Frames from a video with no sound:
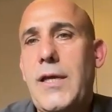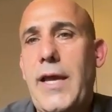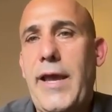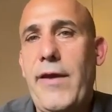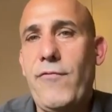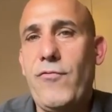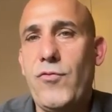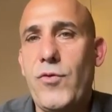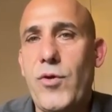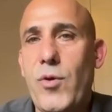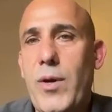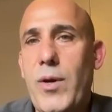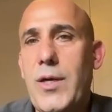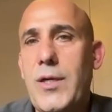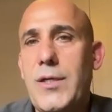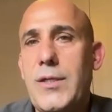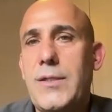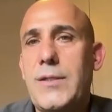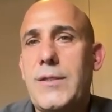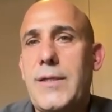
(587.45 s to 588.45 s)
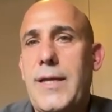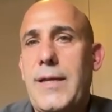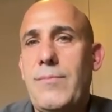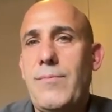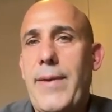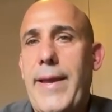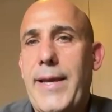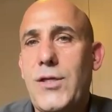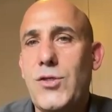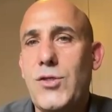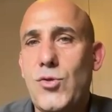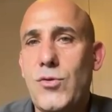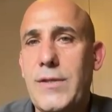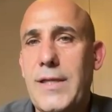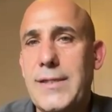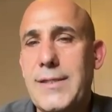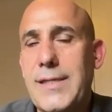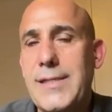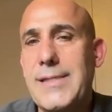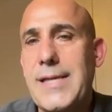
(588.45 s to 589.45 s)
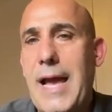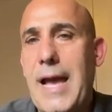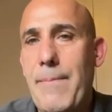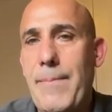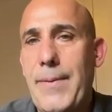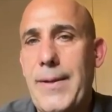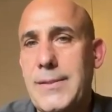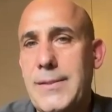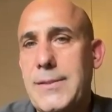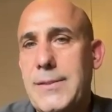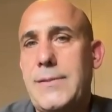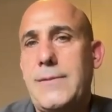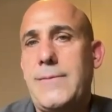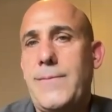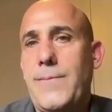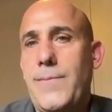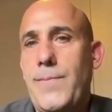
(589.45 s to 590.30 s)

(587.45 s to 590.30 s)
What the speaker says: everywhere and make sure that this happens.